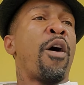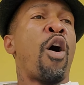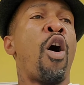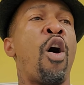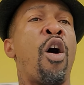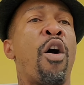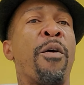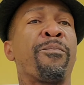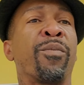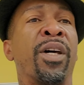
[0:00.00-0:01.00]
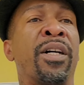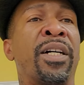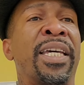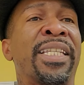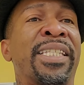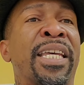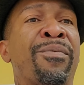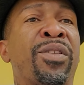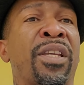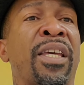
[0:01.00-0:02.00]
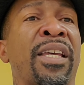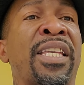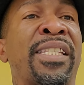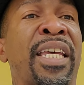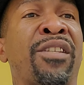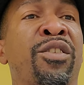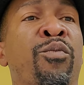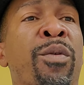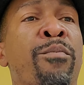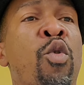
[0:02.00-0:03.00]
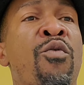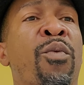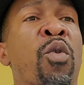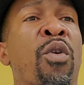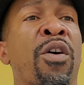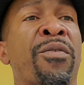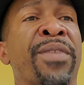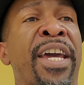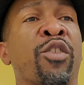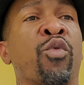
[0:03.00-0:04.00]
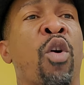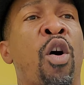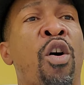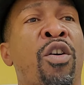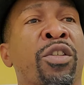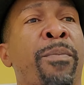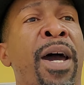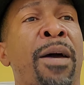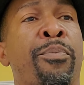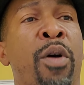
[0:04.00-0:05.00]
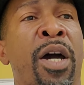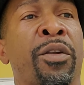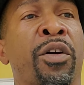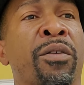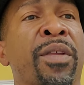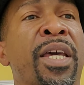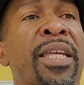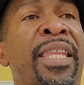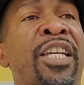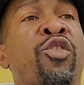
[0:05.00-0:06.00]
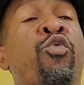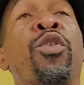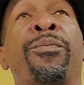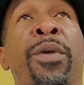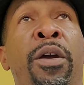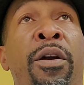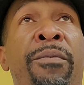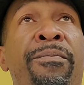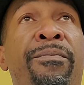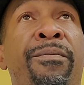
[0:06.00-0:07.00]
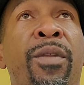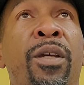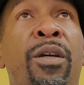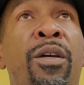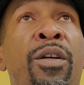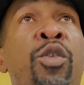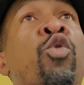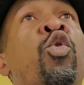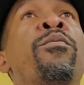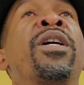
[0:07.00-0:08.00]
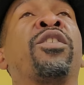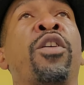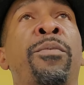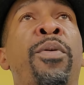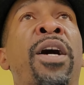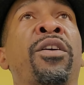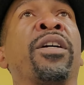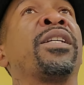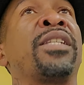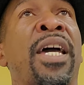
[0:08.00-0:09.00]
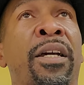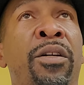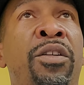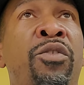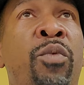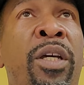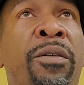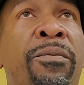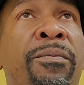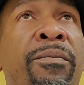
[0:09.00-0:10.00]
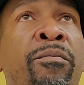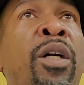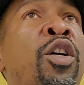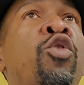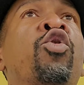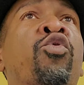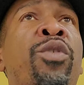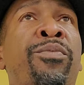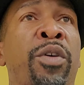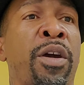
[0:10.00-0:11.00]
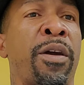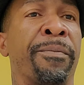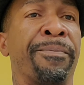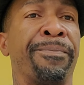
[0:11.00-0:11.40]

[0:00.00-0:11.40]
or excessive removal of natural oils by a product that strip the hair. So too much hair product is not good as well because you stripped your hair.